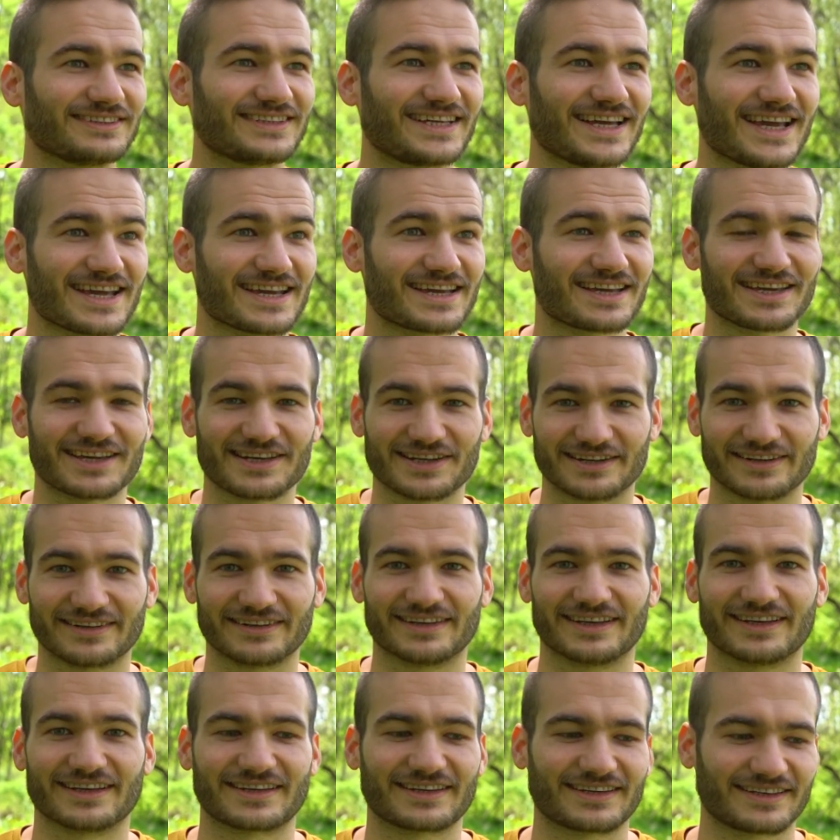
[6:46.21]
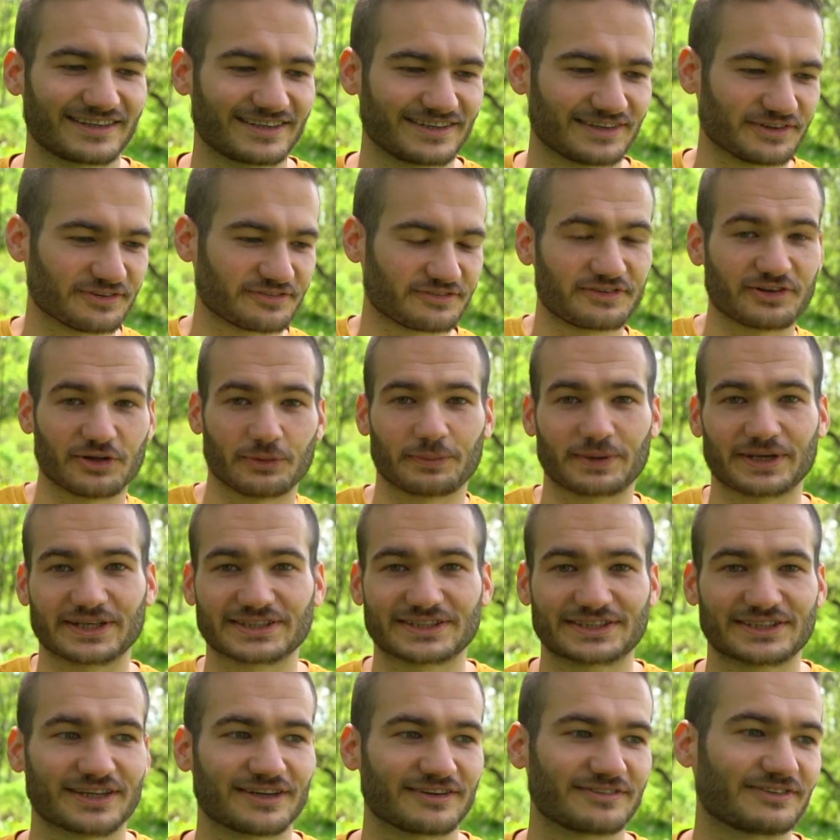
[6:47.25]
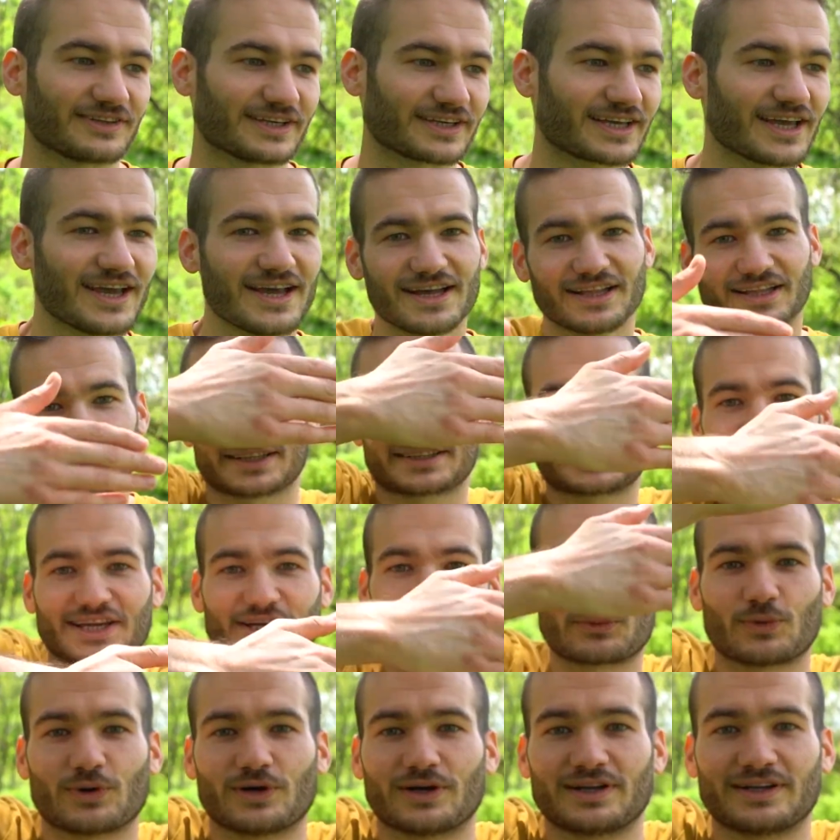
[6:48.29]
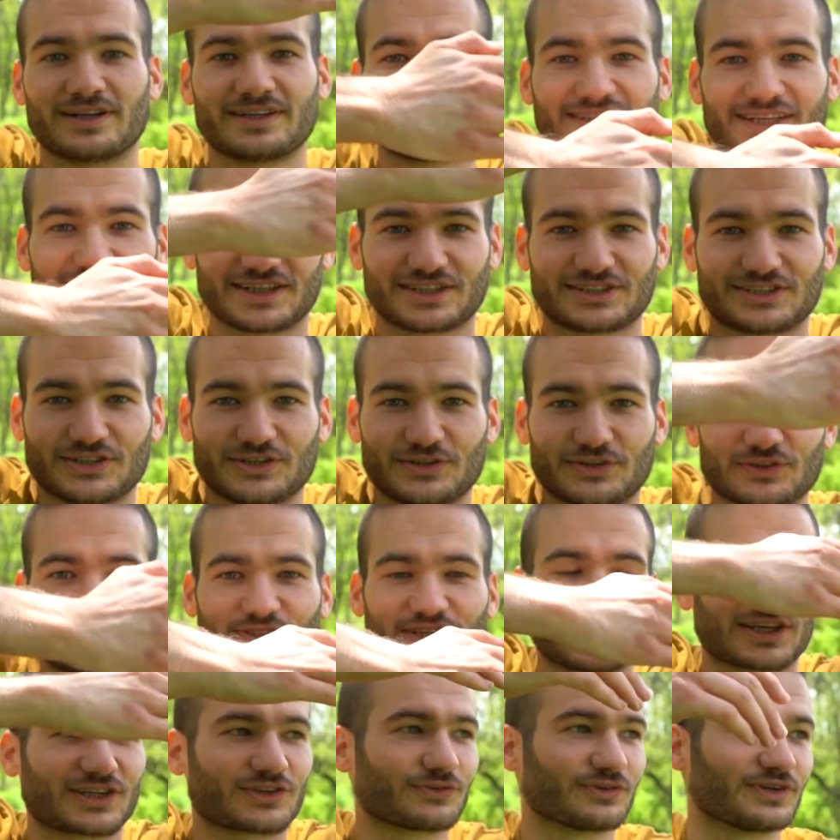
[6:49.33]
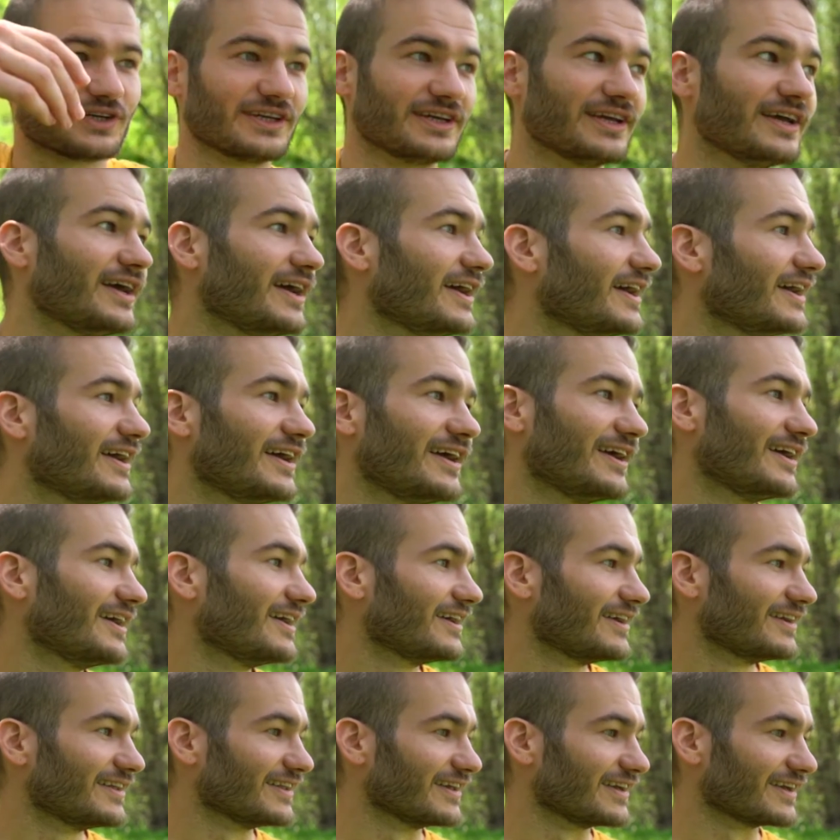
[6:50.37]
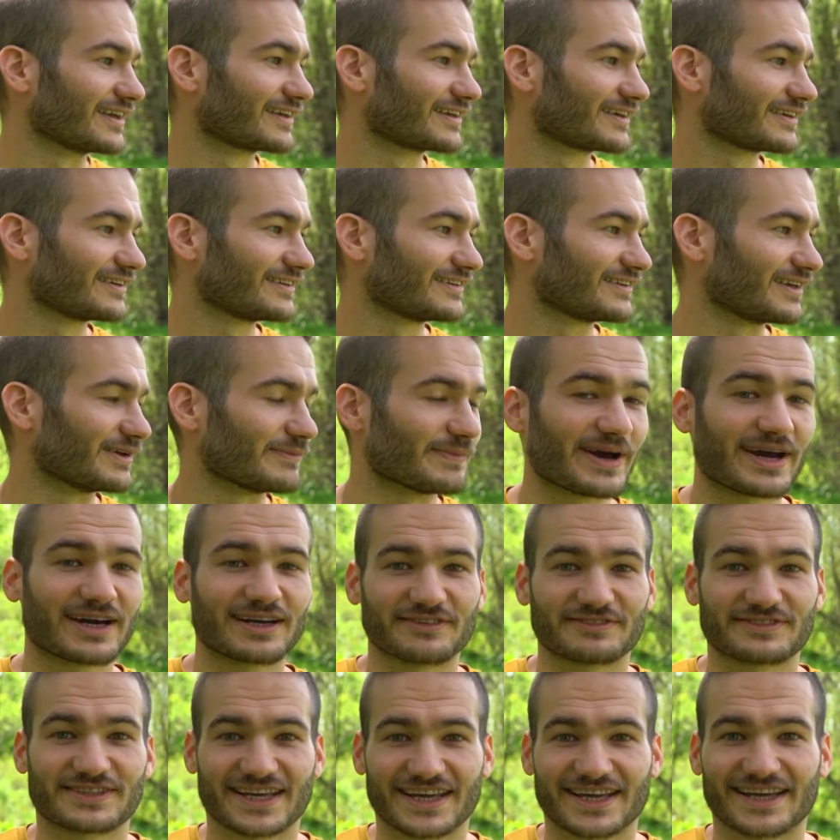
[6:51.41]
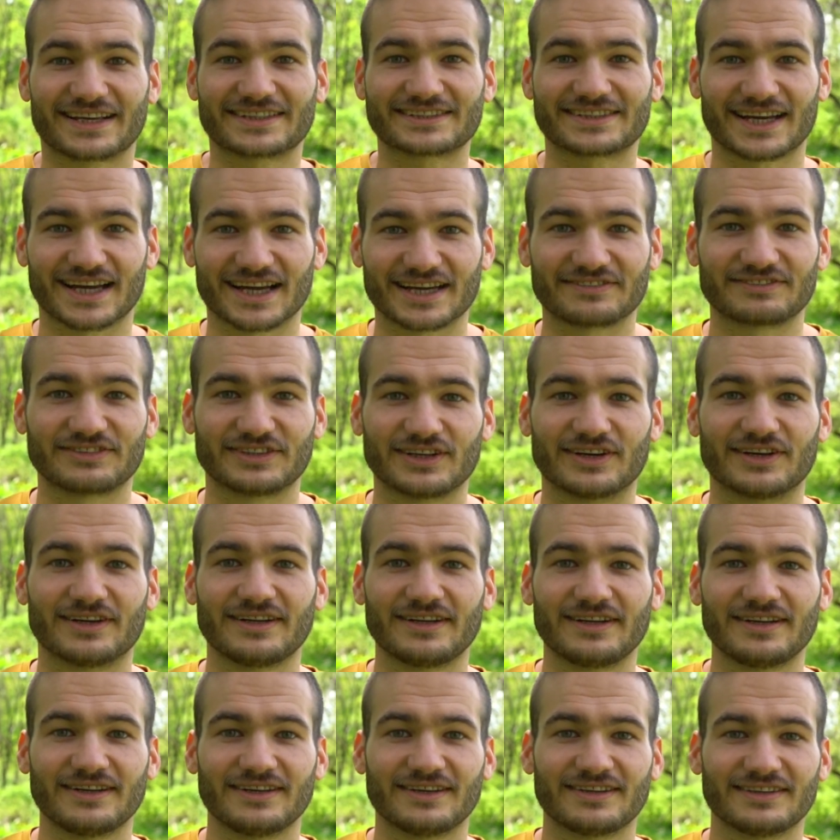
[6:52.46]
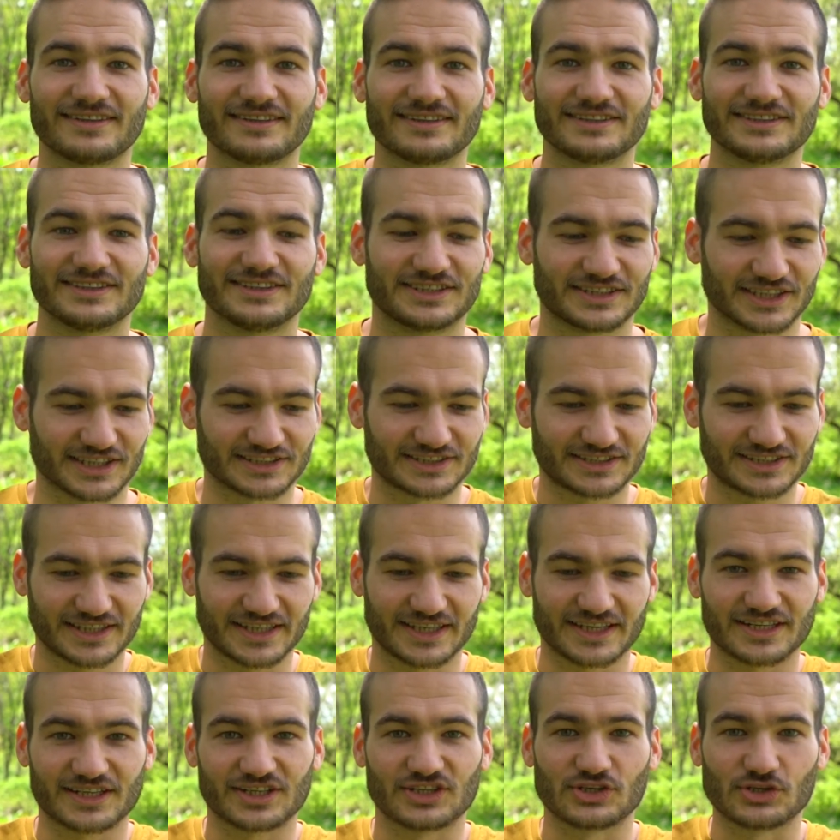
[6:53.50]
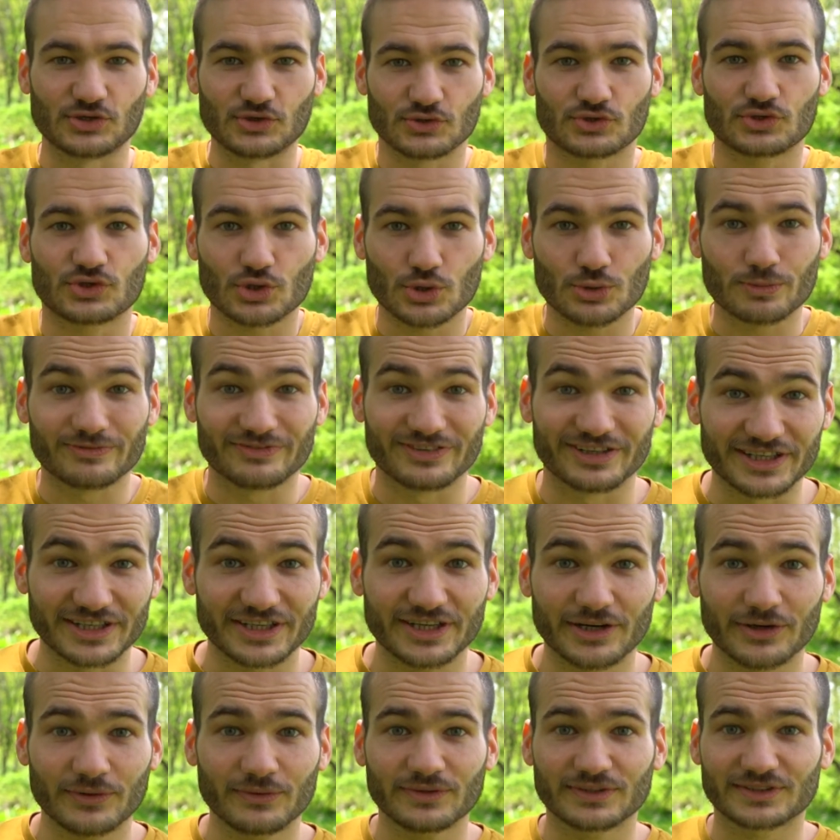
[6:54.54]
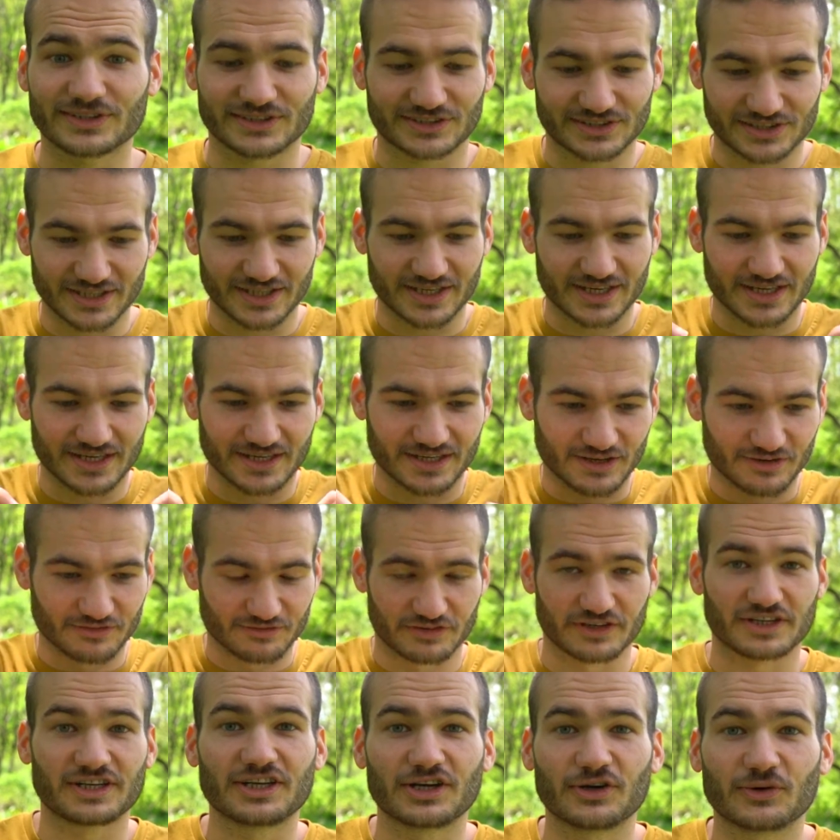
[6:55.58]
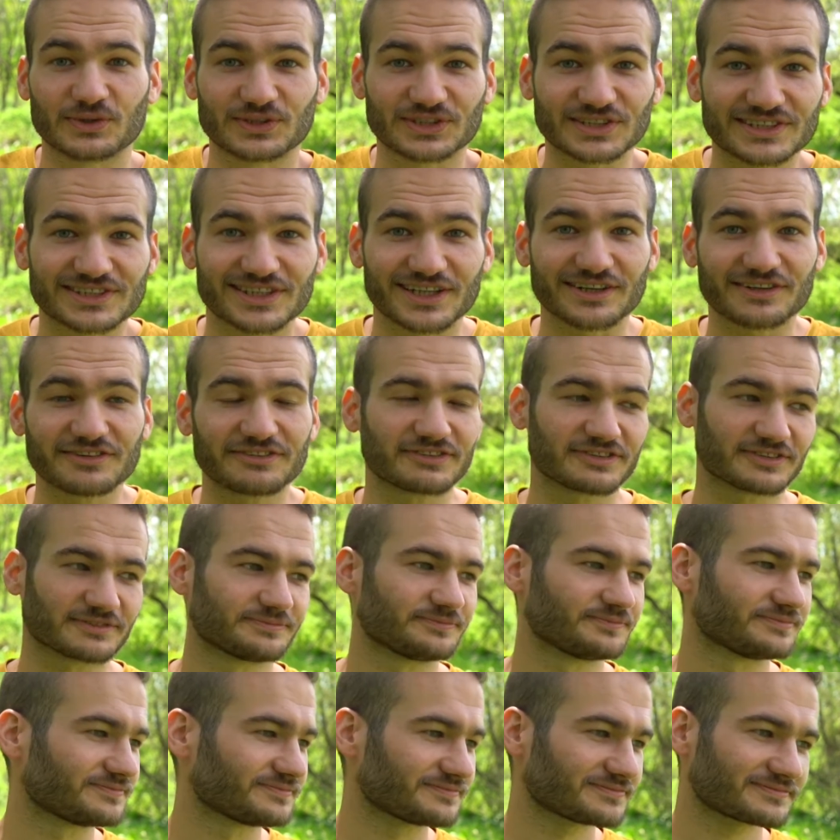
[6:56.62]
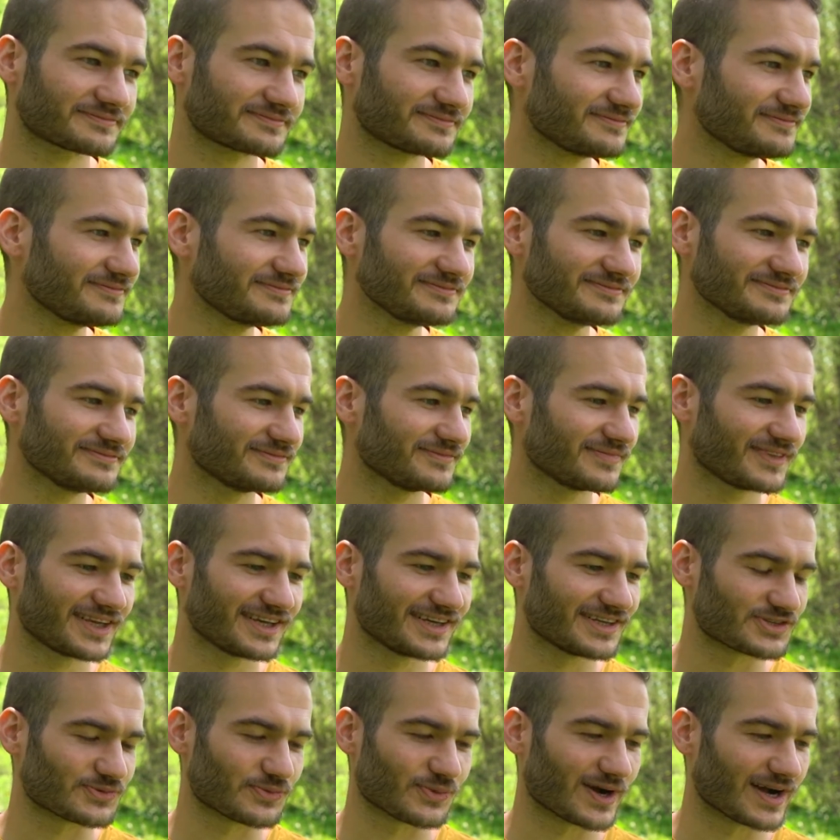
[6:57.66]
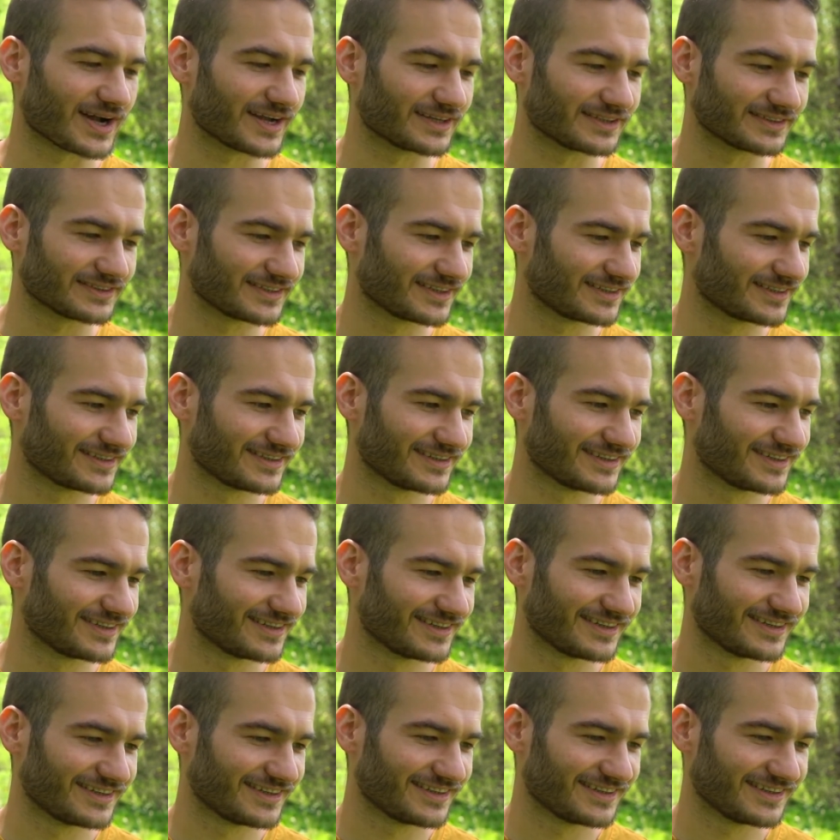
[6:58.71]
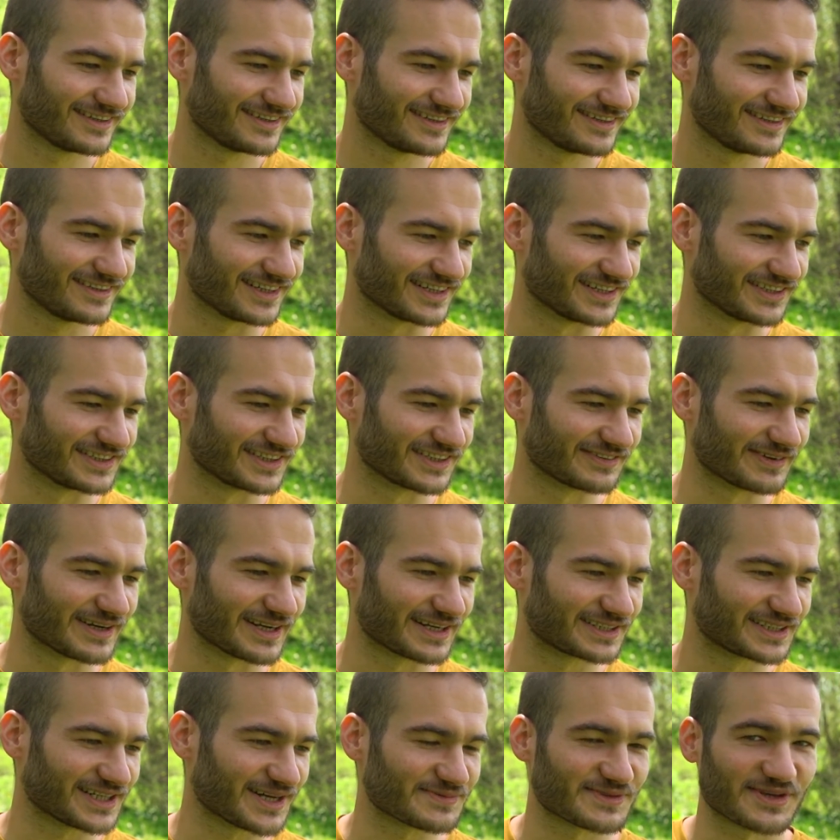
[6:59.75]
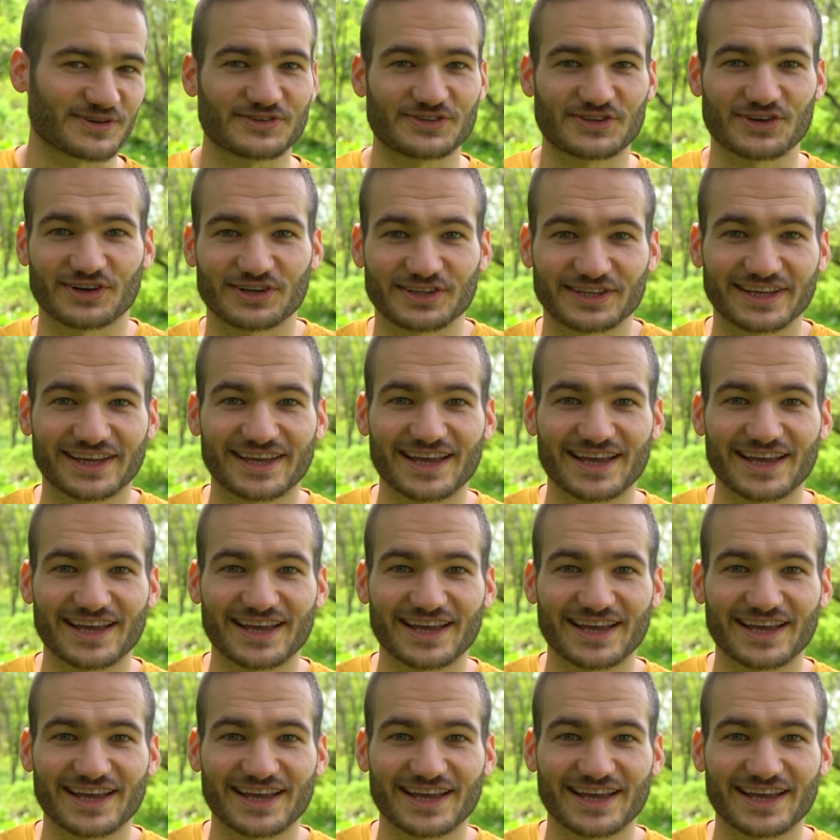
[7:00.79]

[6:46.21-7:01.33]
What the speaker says: take in, like, you know, filming and stuff, like take one, take two, take three, like, the amount of takes I've done just to get a YouTube video, just to get a video itself, is wild. You know, the amount of times I've started the